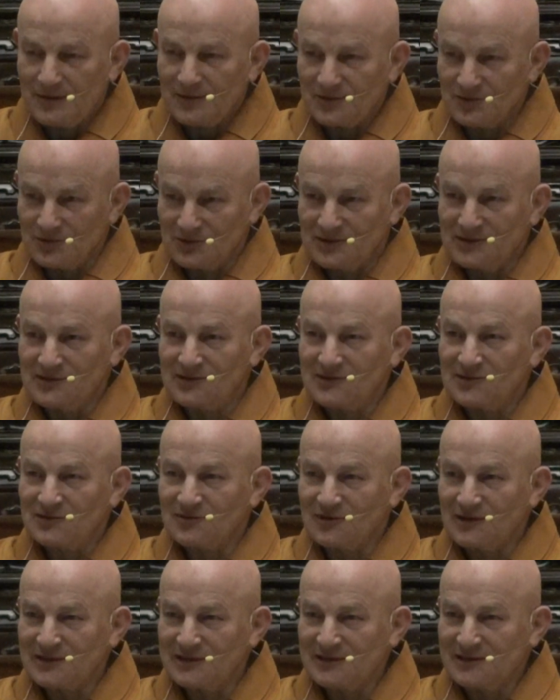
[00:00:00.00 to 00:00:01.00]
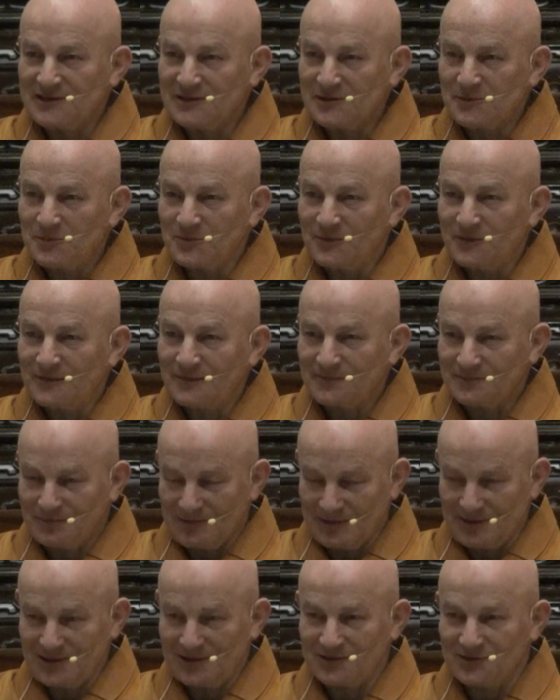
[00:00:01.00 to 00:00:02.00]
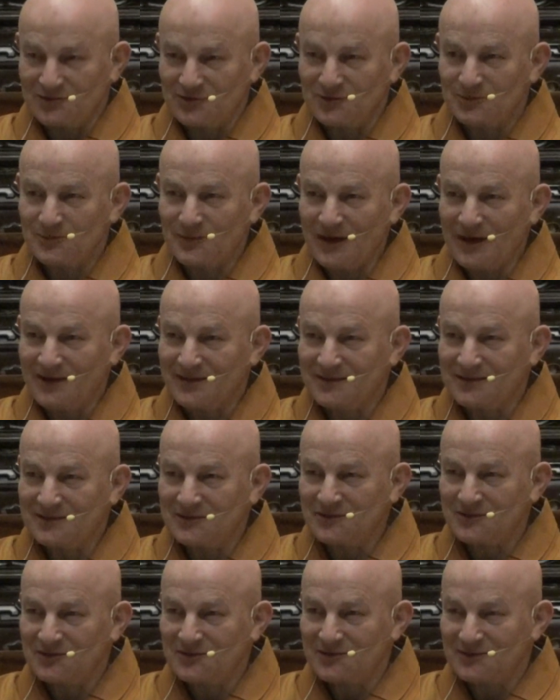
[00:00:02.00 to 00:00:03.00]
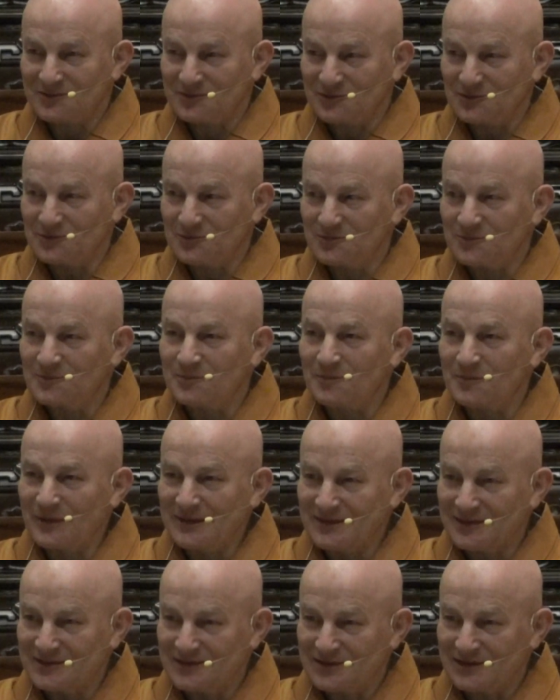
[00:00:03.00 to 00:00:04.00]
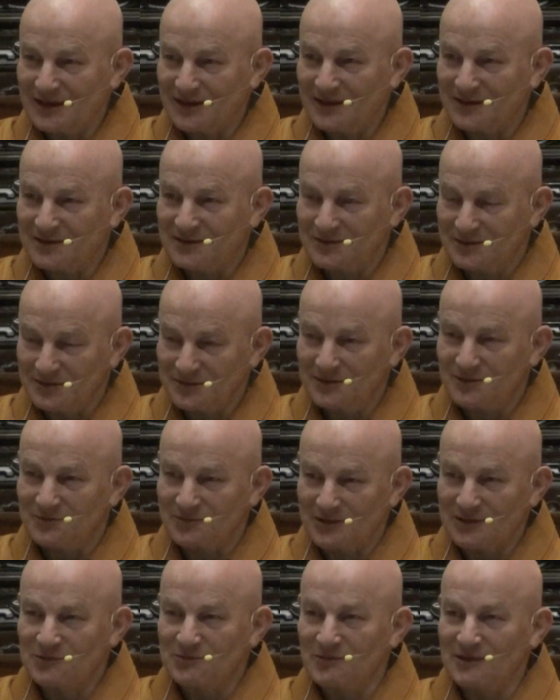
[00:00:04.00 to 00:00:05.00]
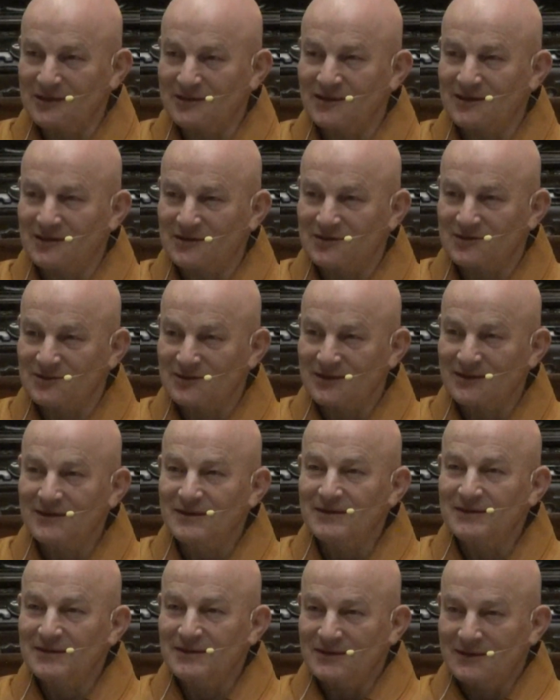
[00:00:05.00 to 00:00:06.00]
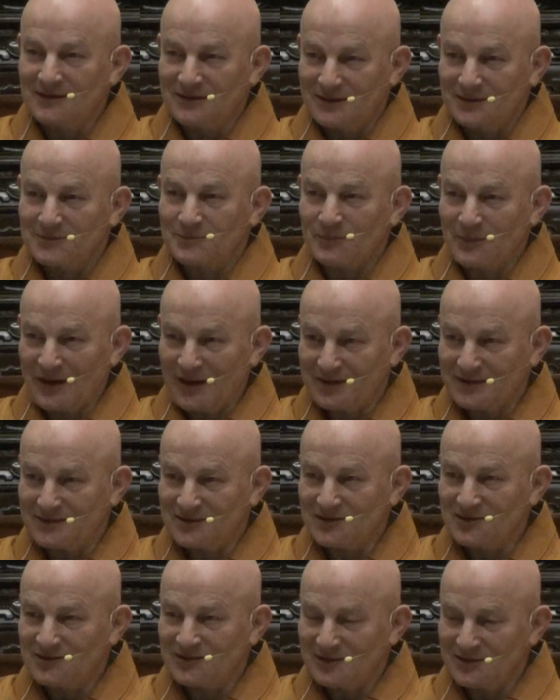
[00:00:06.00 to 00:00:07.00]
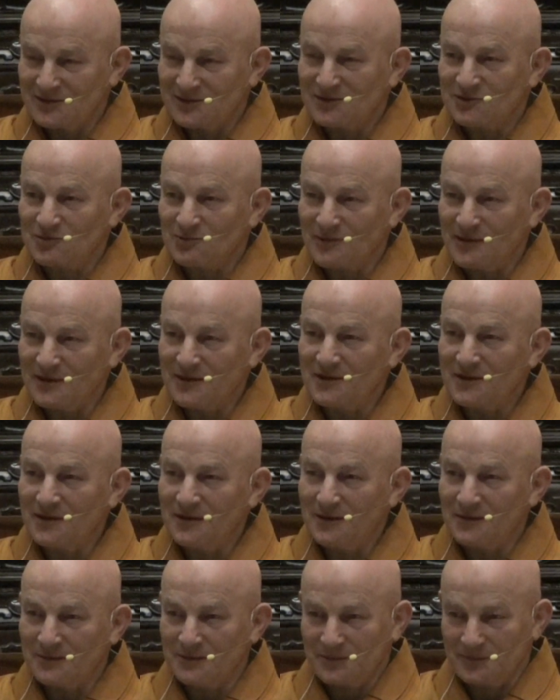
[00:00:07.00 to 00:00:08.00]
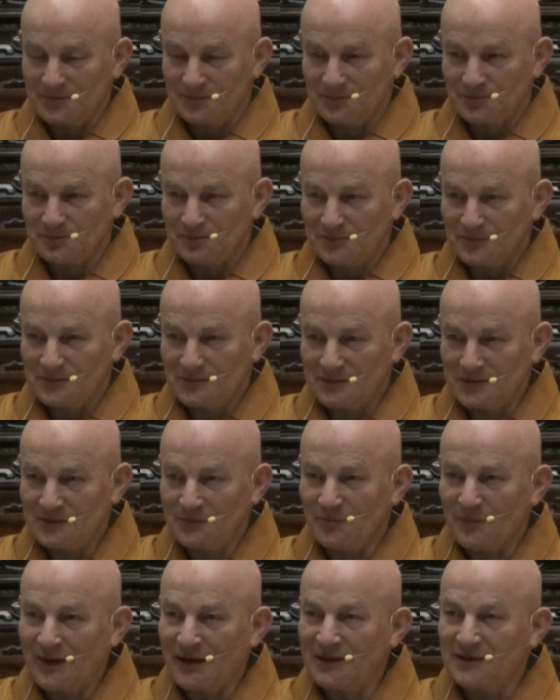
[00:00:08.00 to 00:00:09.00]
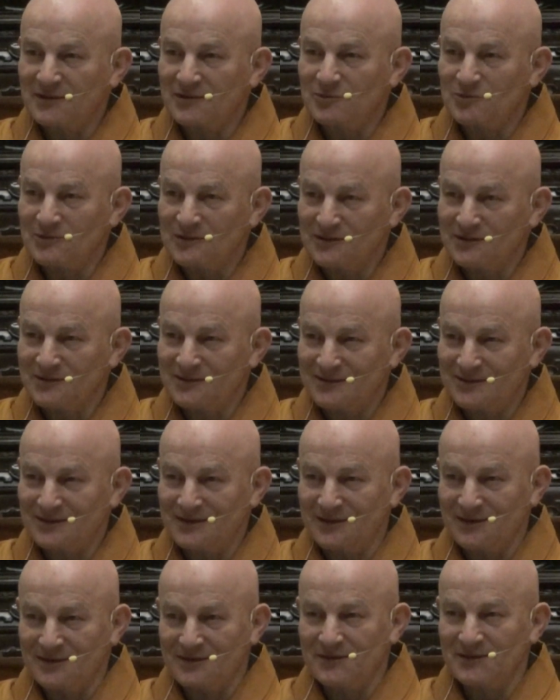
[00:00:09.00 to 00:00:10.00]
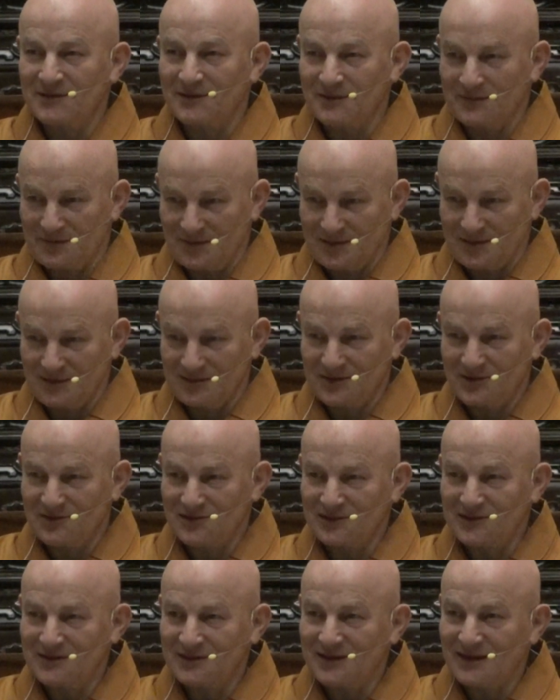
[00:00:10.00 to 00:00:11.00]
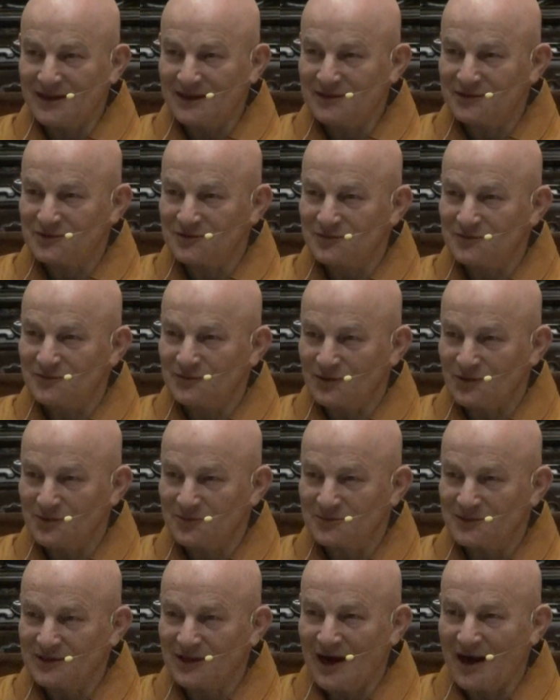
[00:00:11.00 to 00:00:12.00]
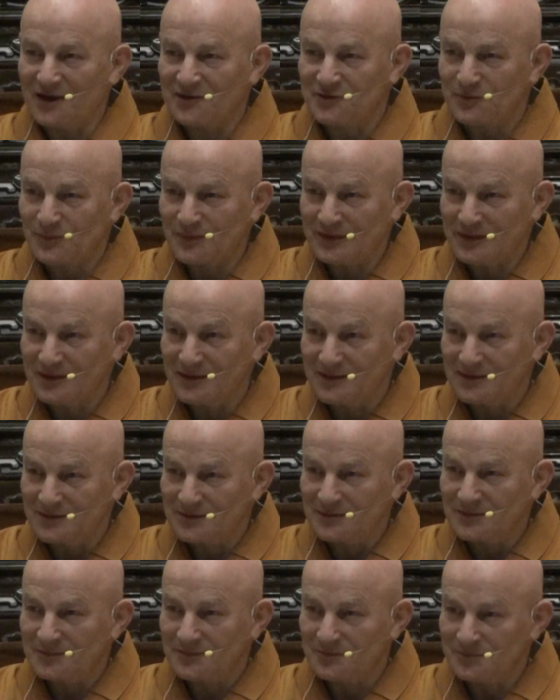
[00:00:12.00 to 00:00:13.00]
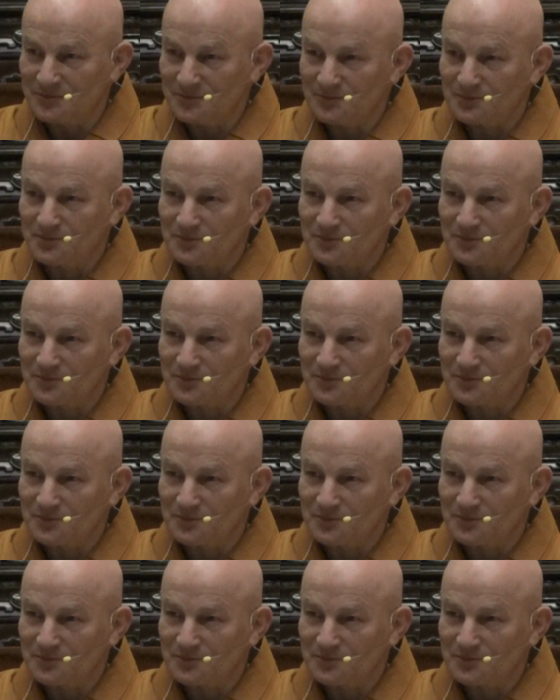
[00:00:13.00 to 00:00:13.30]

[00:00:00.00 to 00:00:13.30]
So this is very deep. One has to practice to penetrate. When one has practice in this way, the mind will disengage from grasping. Hmm?